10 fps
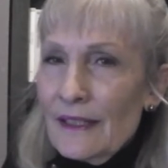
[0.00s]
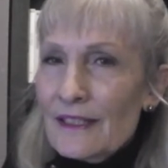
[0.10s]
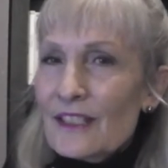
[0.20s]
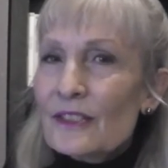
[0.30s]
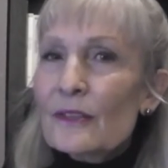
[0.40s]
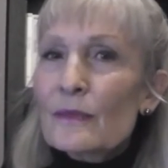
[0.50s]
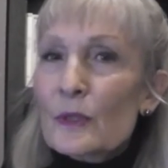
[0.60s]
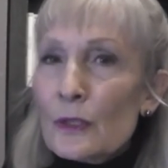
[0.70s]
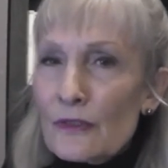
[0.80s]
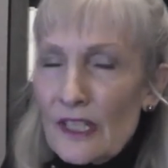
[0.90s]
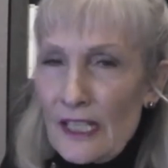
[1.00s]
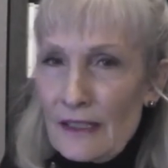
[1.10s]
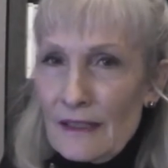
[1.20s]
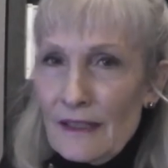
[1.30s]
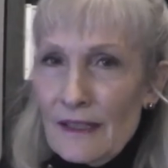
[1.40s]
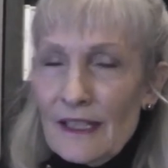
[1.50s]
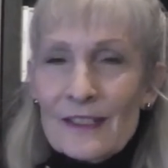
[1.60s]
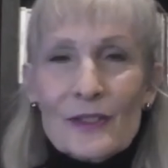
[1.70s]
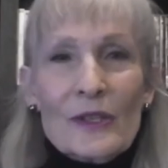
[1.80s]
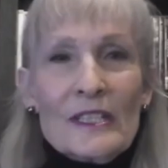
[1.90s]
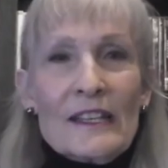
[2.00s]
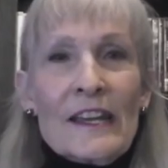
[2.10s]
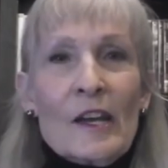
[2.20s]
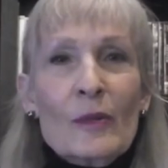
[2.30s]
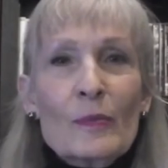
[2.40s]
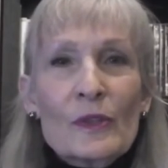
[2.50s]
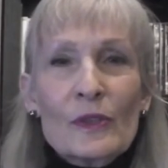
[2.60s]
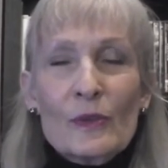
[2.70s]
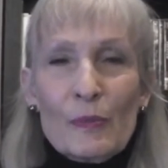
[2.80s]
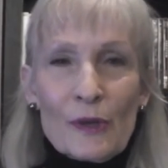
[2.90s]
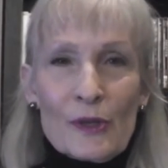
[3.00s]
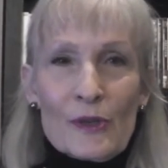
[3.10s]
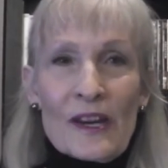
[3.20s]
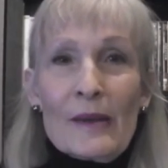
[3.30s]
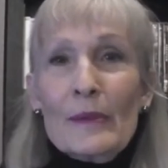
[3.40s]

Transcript: Just observing it is going to help you program